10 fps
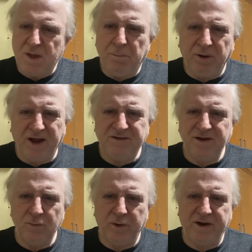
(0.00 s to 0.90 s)

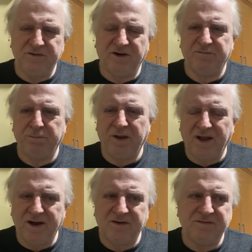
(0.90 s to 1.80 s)
Plating wears off
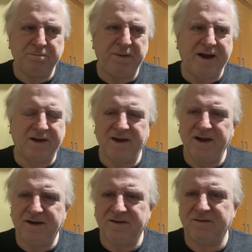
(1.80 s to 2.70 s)
plugs, back
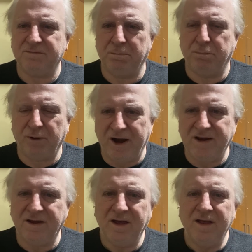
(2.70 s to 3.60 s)
connectors
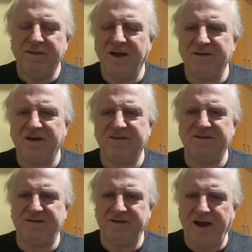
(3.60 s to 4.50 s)
break. There's a
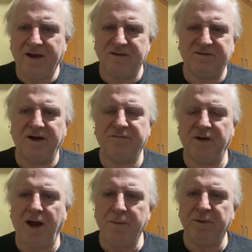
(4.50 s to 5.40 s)
stack of stuff
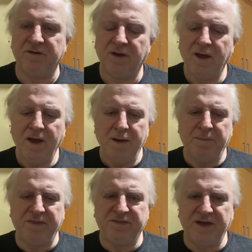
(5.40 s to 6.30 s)
that happens.
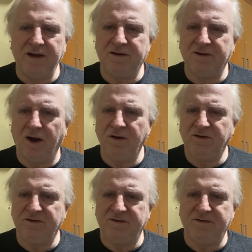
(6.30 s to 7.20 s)
But then don't
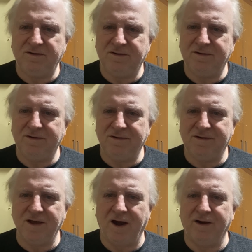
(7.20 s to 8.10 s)

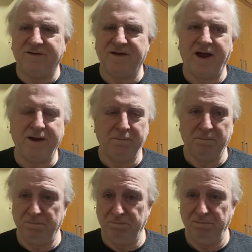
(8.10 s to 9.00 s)
go and say,
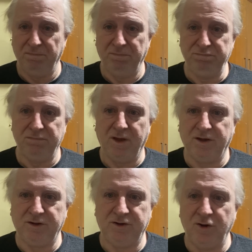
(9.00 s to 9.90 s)

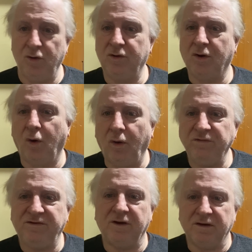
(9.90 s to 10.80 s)
you
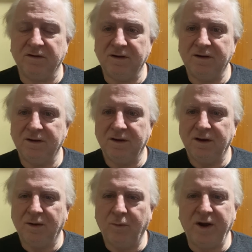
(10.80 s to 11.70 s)
caused it,
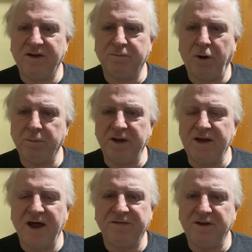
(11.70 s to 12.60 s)
when it's probably
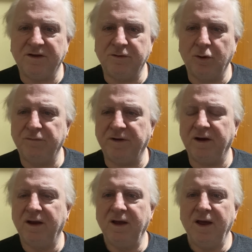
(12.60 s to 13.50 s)
nothing to do with
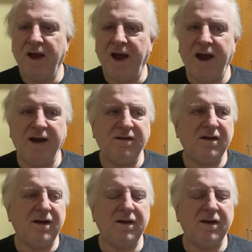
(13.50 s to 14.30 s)
it. And